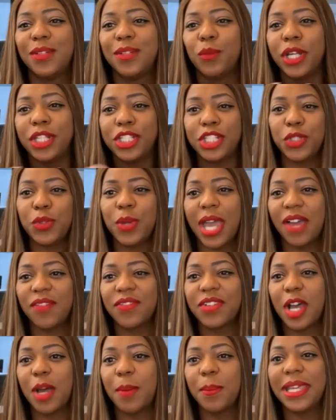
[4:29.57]
What do you
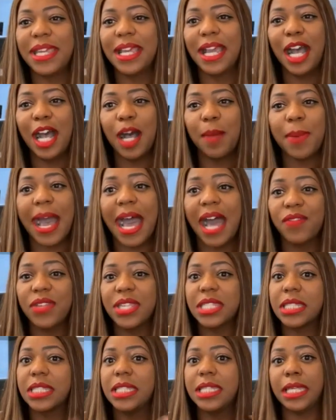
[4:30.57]
have coming up?
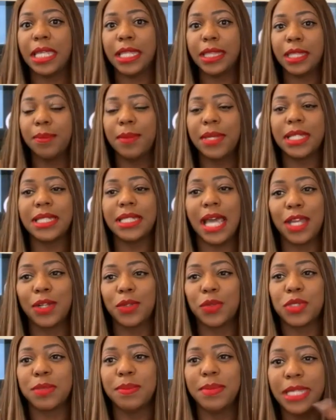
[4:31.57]
Obviously, get the
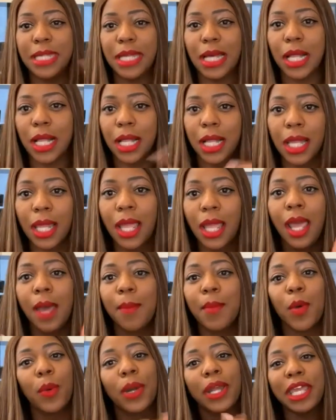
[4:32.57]
McDonald's meal,
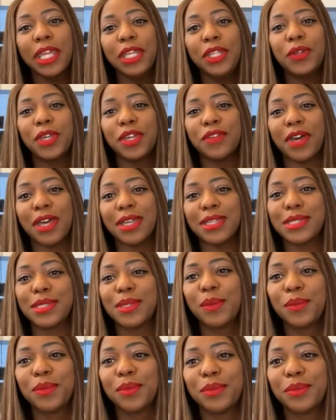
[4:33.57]
but what can you give us?